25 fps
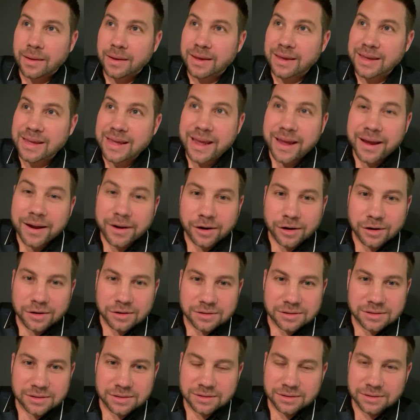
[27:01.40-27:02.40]

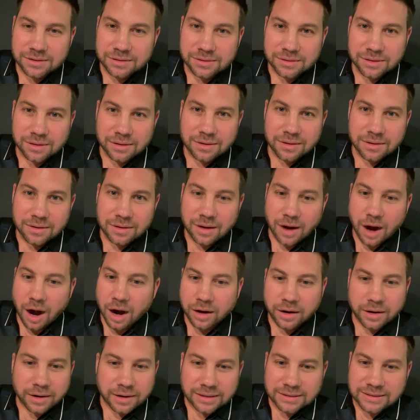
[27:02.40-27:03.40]
years
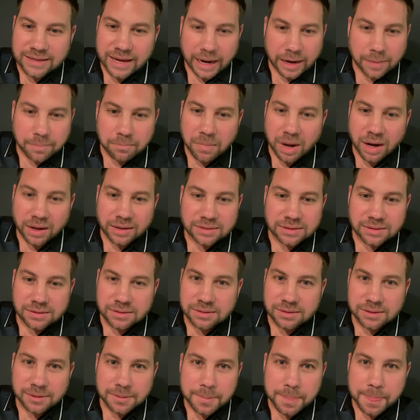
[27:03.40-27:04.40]
are going to take
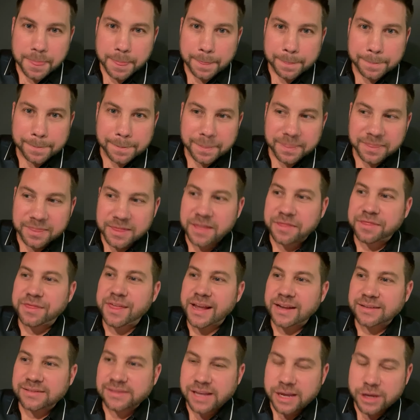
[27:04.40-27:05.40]
months. The
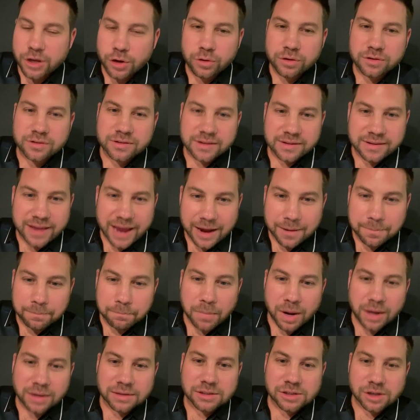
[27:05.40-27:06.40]
things that used to take
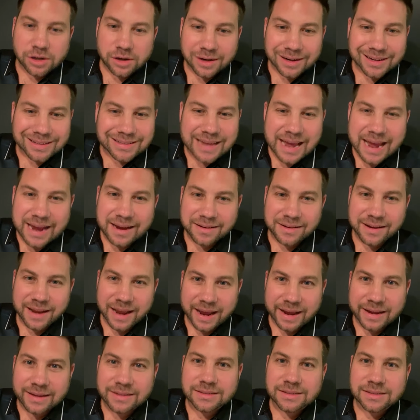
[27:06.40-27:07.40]
months are gonna take
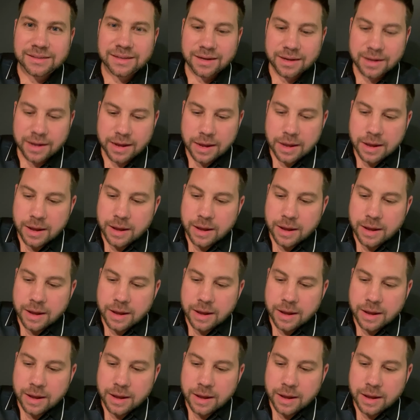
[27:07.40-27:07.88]
days.